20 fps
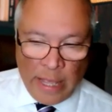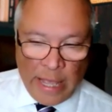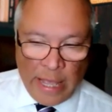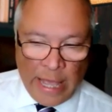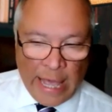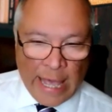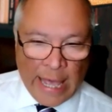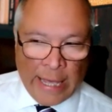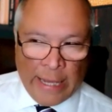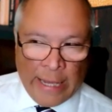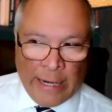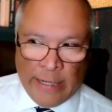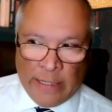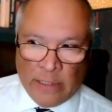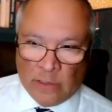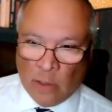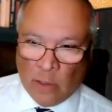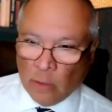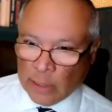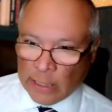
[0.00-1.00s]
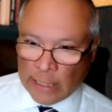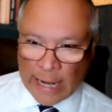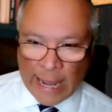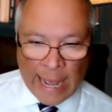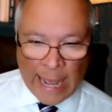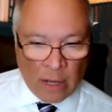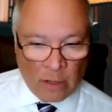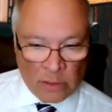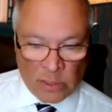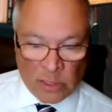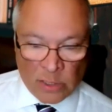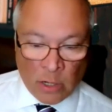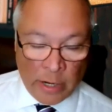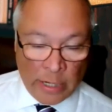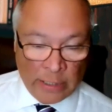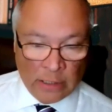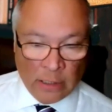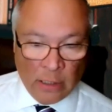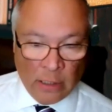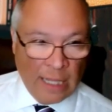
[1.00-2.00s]
and is only now
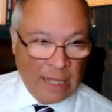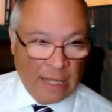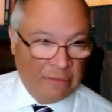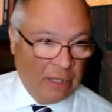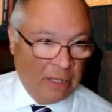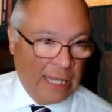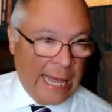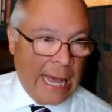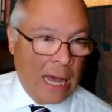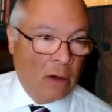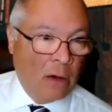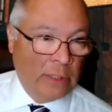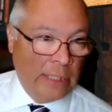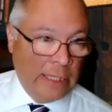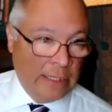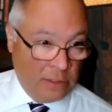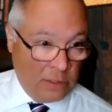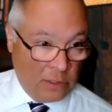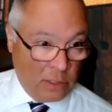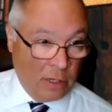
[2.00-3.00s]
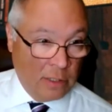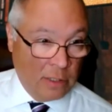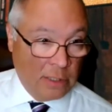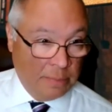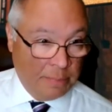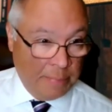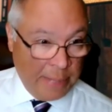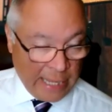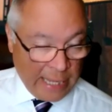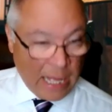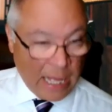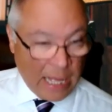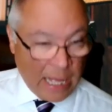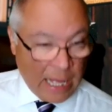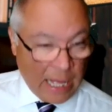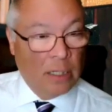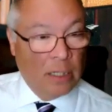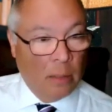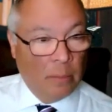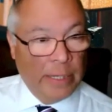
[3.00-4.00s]
starting to level out and start to pick up a
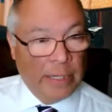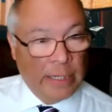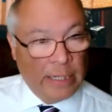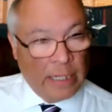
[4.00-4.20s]
little bit.